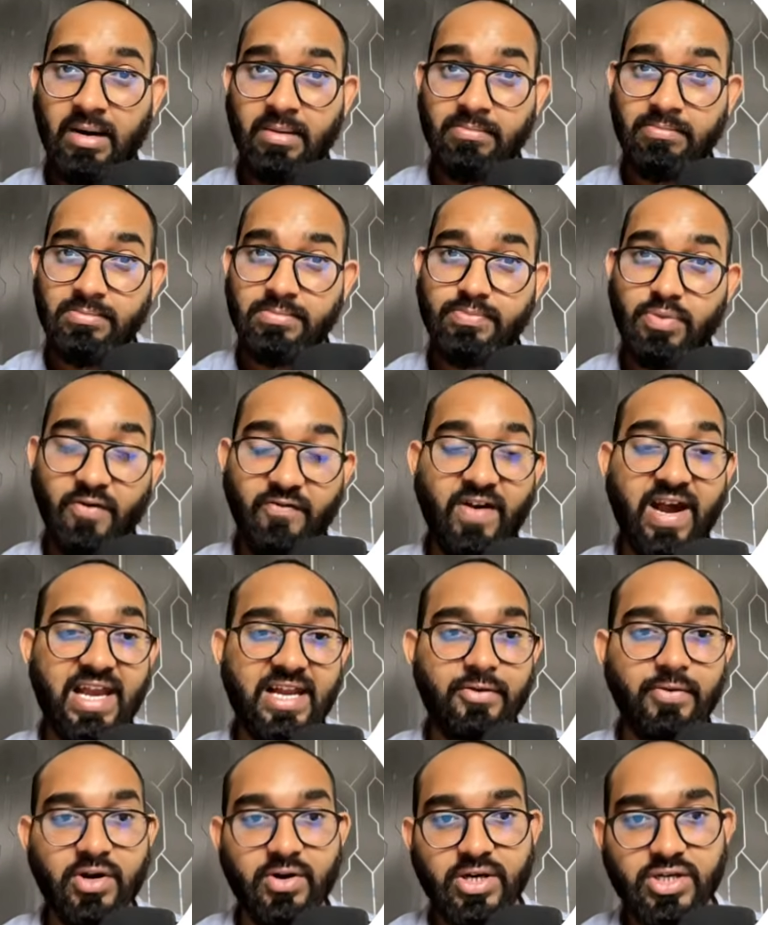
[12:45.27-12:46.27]
profile
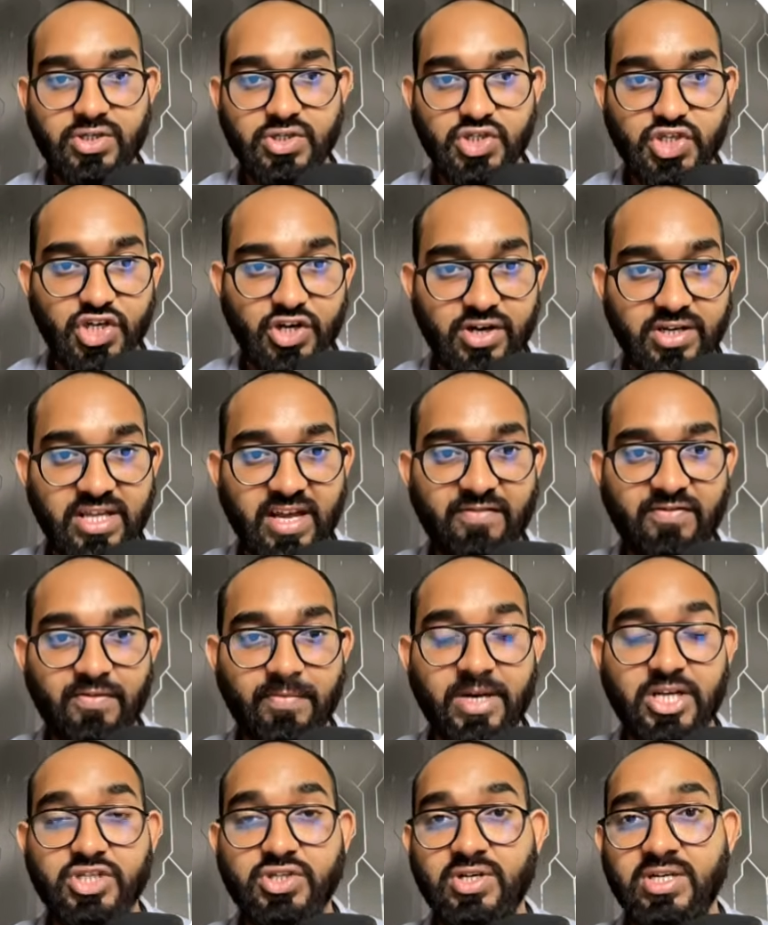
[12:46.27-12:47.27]
you are going to share the
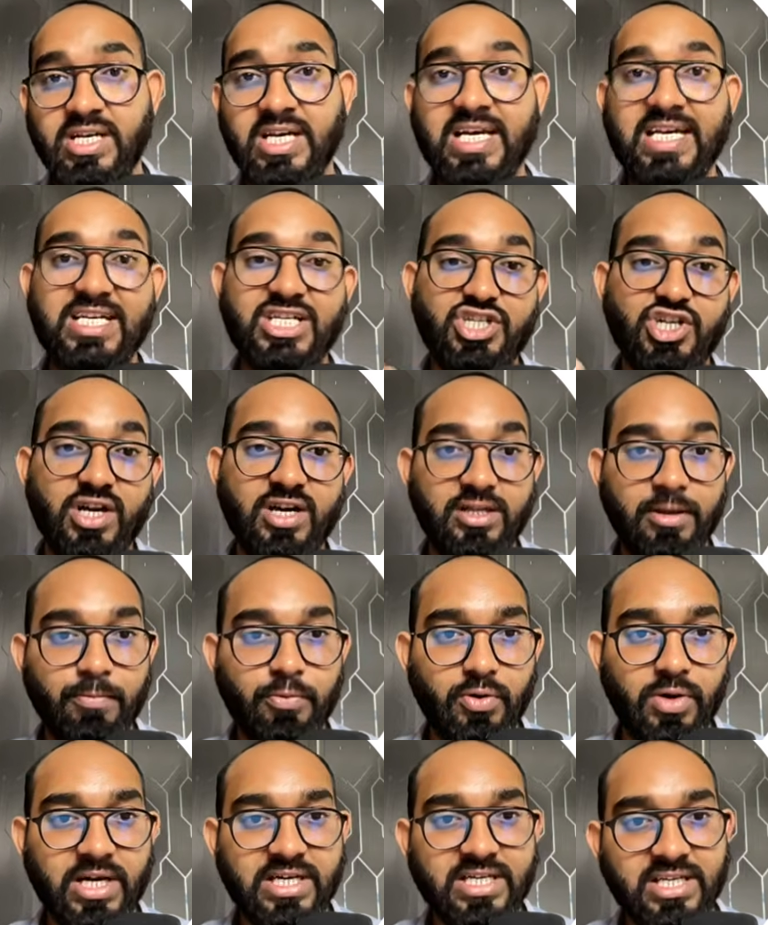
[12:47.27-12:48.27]
information, share the
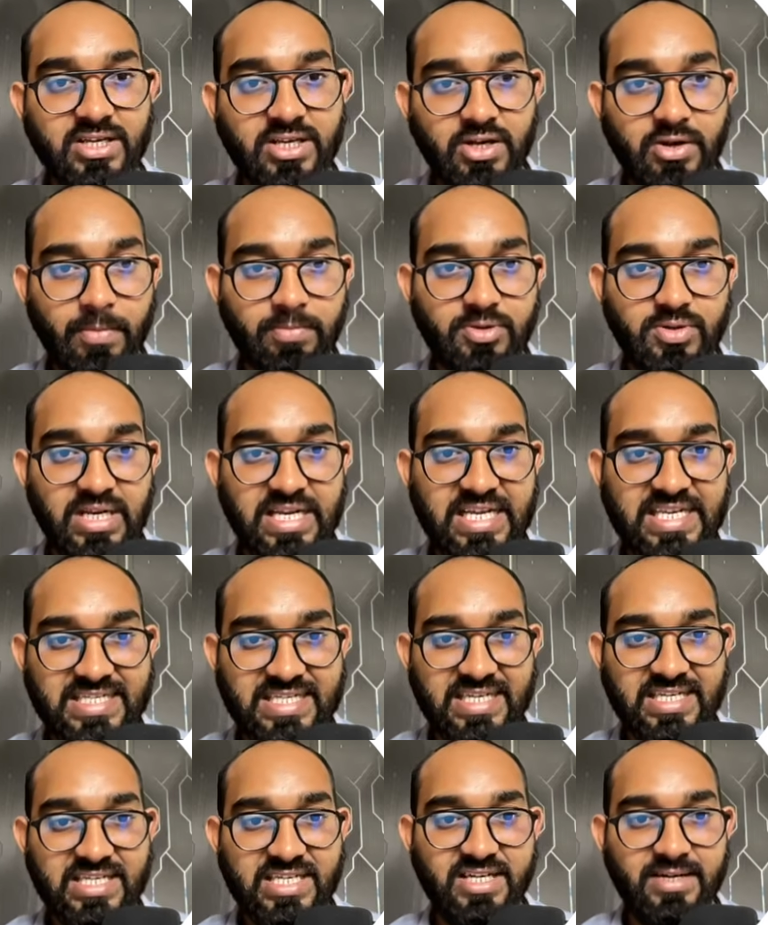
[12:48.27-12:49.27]
product, you have to list
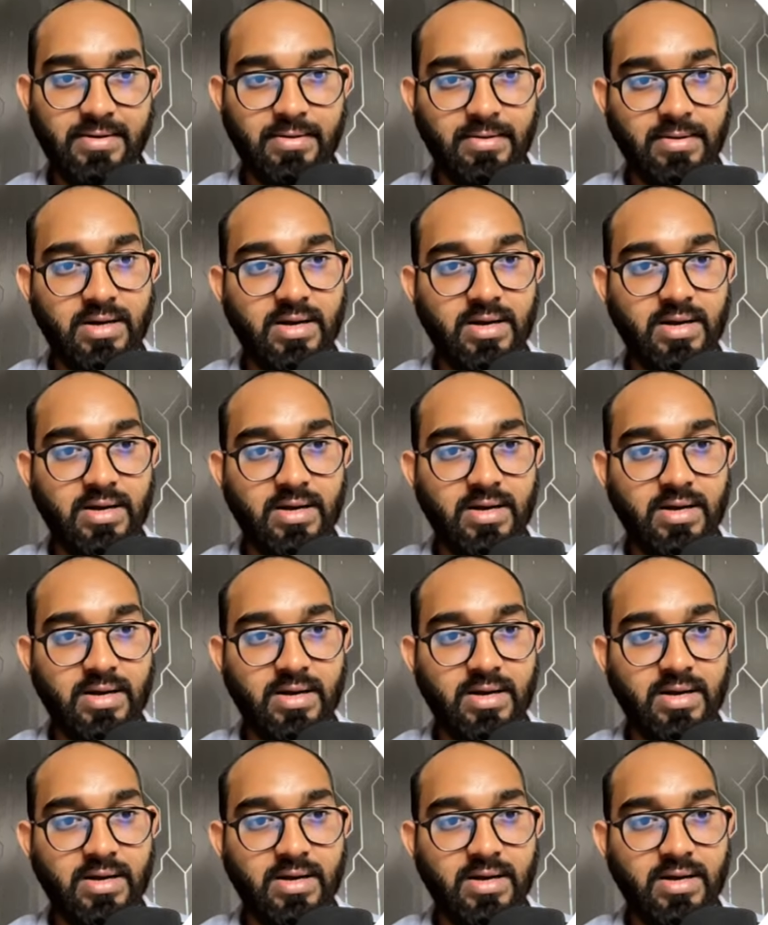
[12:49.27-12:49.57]
it here.